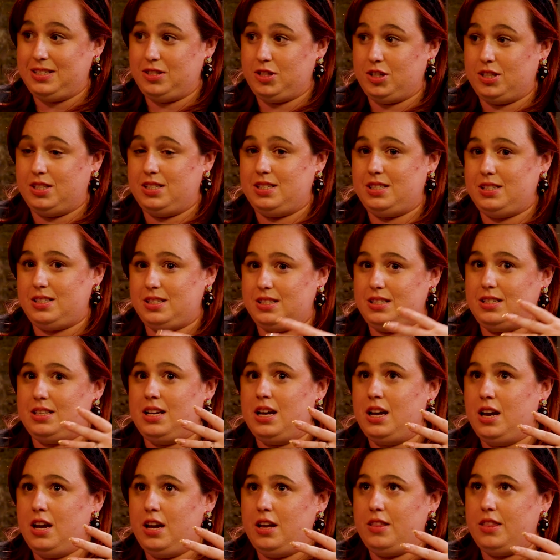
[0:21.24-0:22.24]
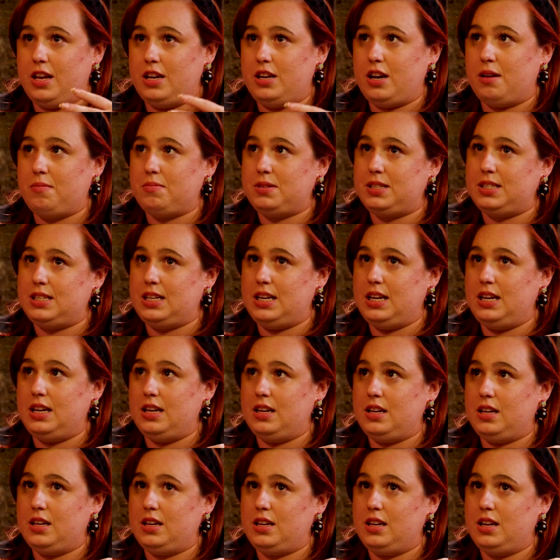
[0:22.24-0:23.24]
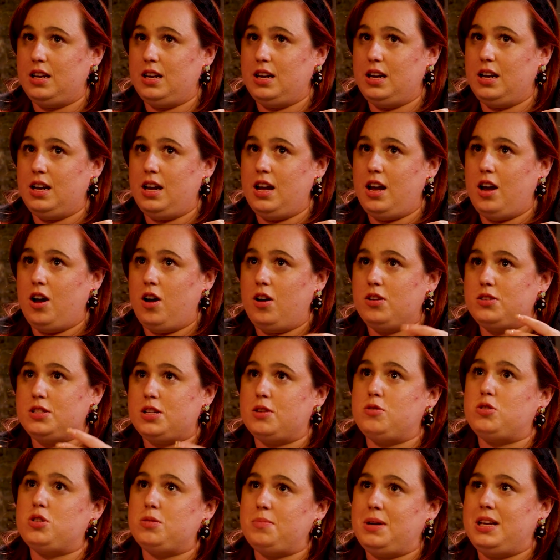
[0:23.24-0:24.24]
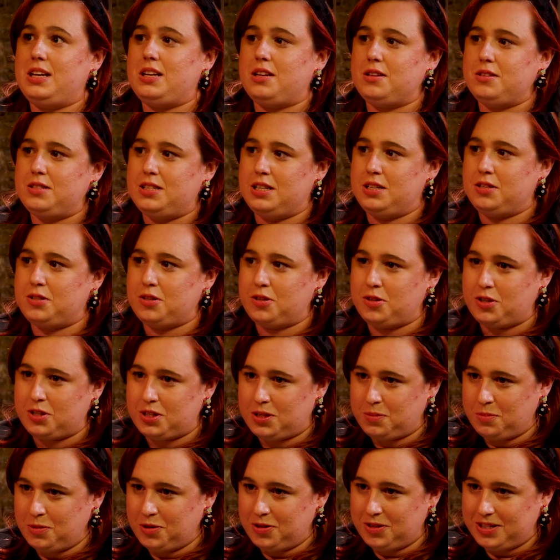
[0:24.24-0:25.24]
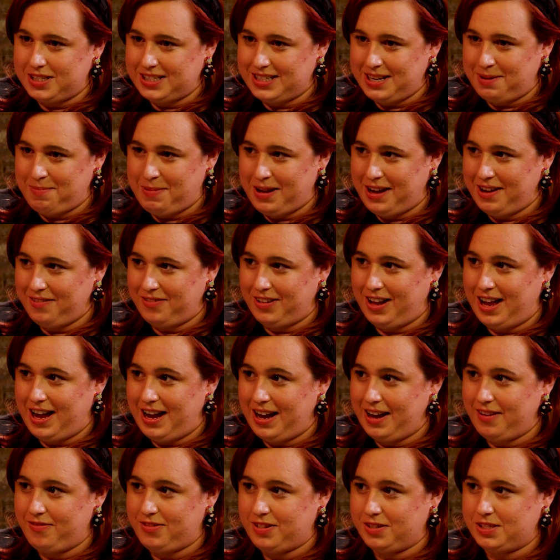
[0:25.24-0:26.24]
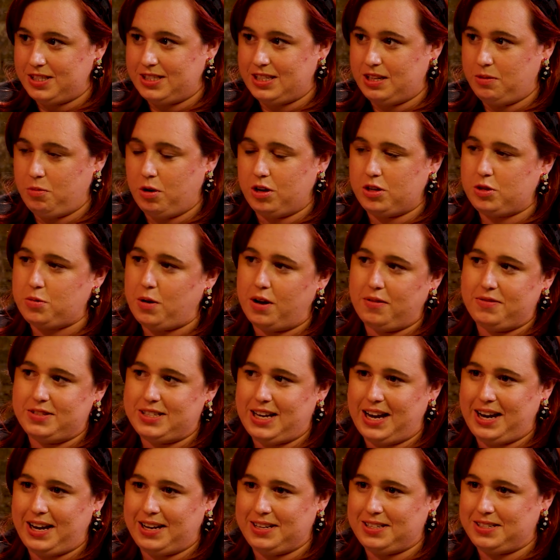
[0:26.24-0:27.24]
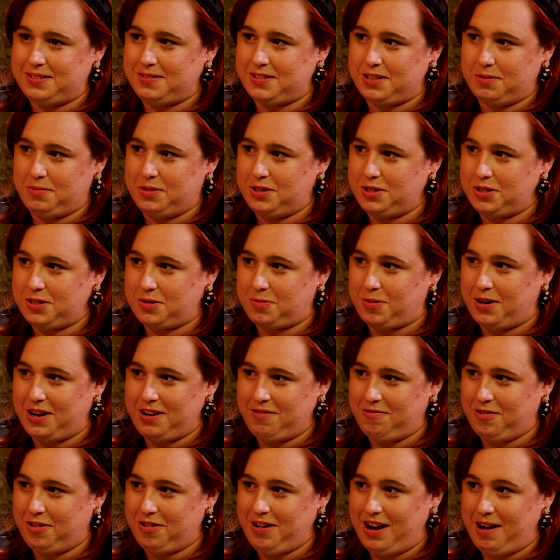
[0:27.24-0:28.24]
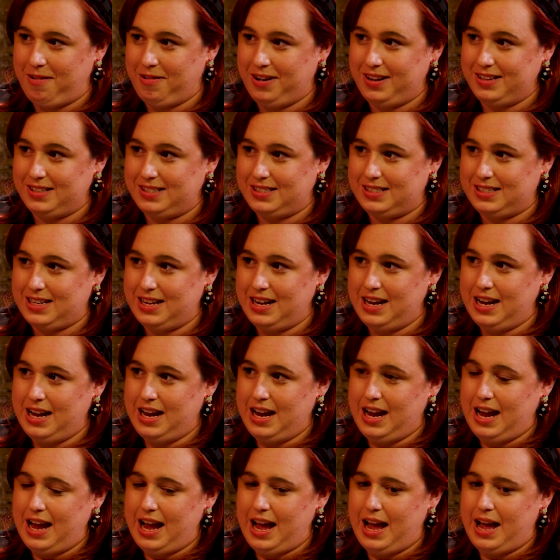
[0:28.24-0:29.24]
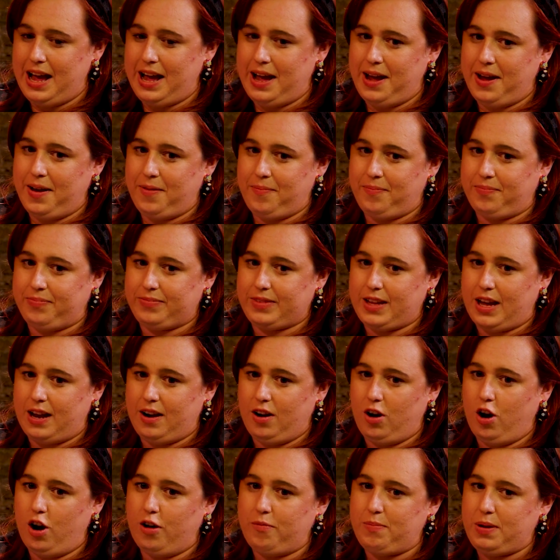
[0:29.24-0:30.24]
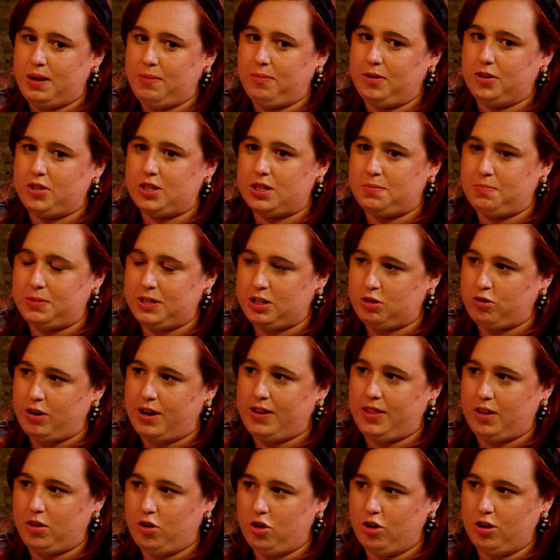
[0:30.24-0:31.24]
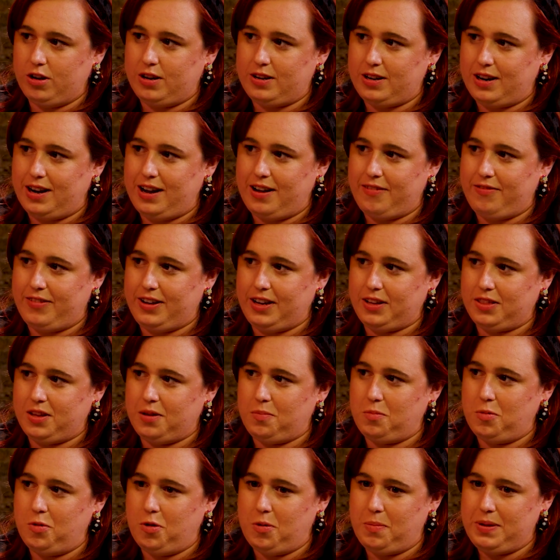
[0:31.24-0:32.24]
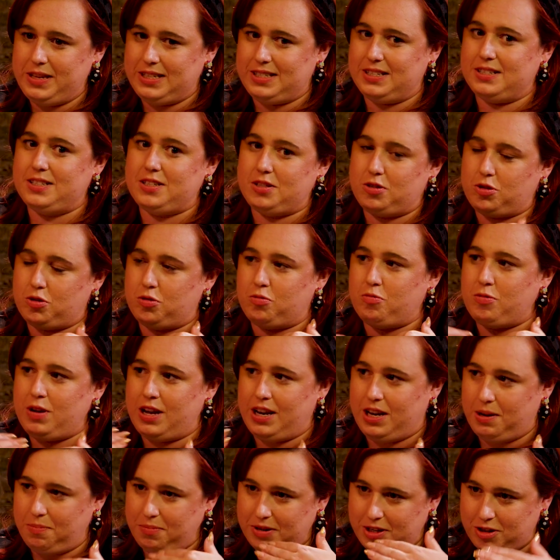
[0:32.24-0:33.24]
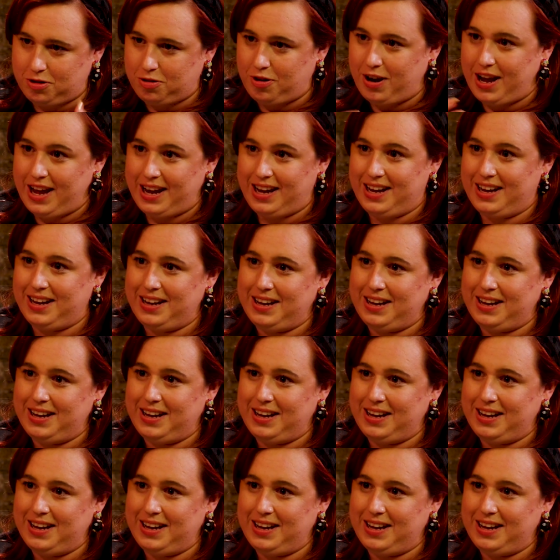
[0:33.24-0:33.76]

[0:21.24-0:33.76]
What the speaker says: just, they don't see, on social media you see such a small snippet of life. You see 12 seconds of someone's 24 hours. And a lot of people just portray the good. I think that more businesses should really portray